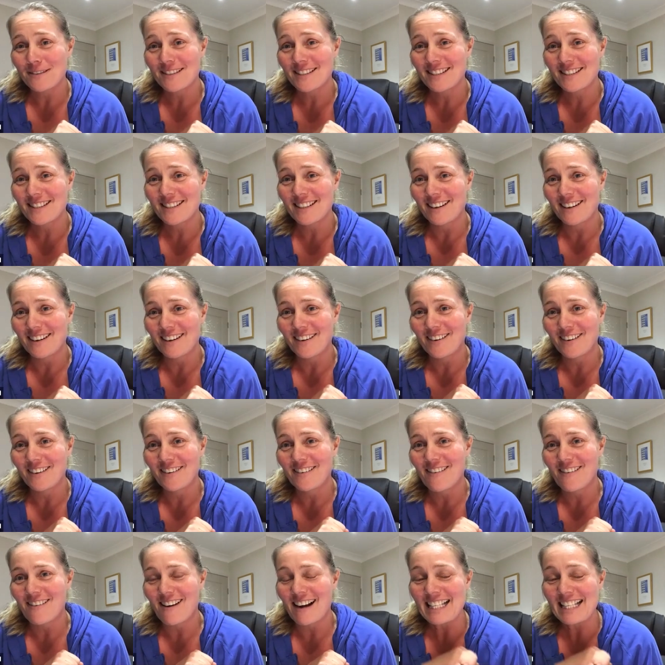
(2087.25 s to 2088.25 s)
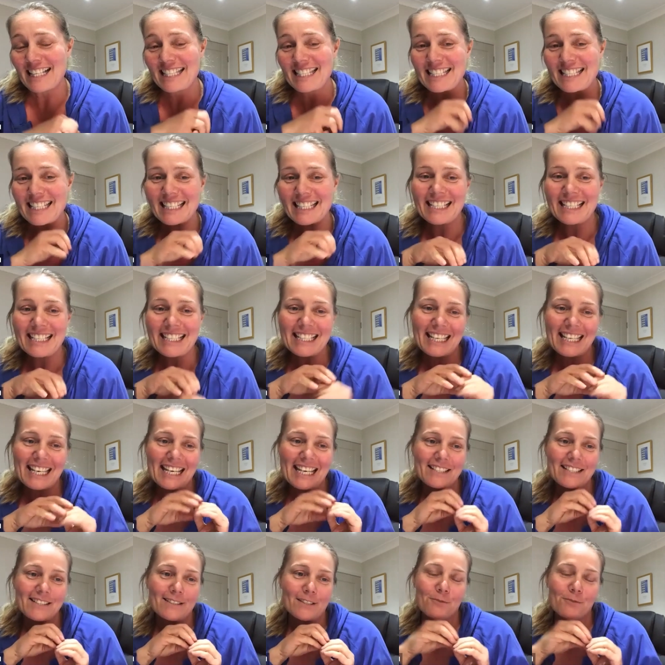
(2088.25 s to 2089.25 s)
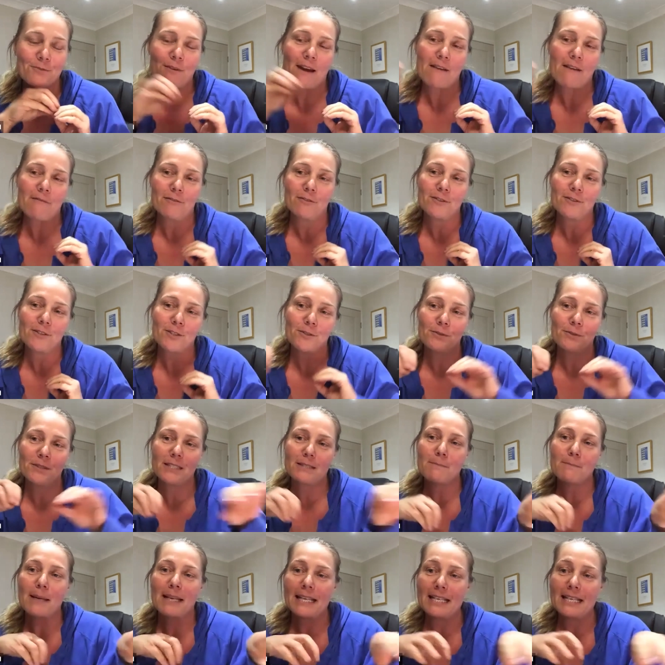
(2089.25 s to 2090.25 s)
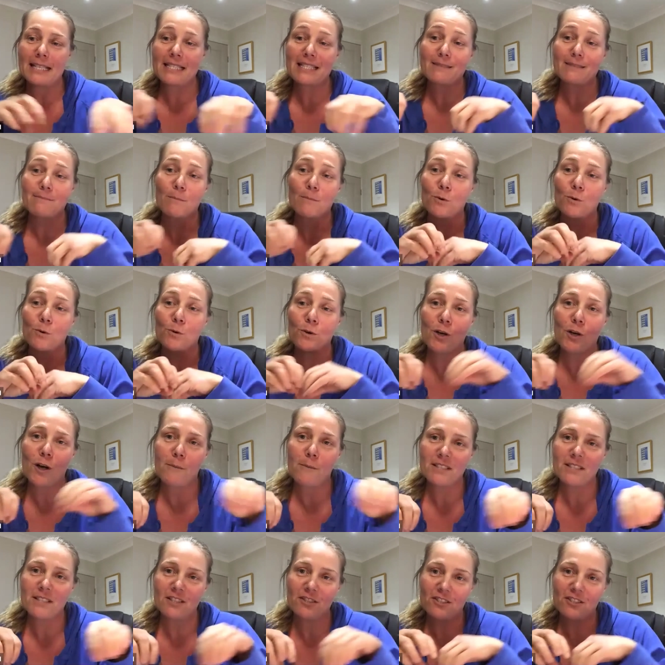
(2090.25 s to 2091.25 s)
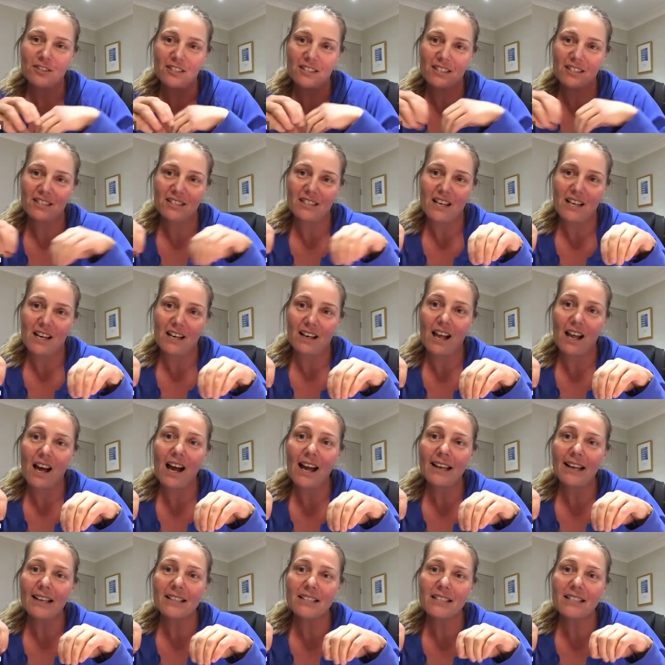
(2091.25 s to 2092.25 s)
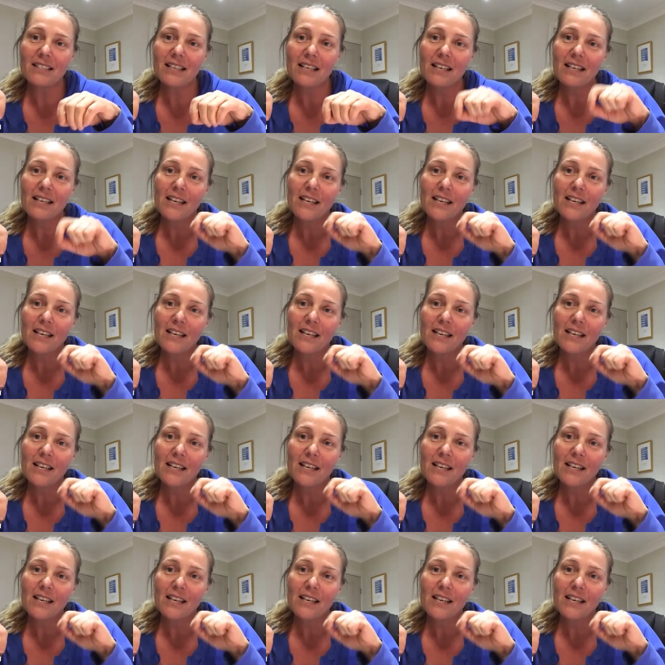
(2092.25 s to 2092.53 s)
so I didn't get to travel to as many small competitions as I liked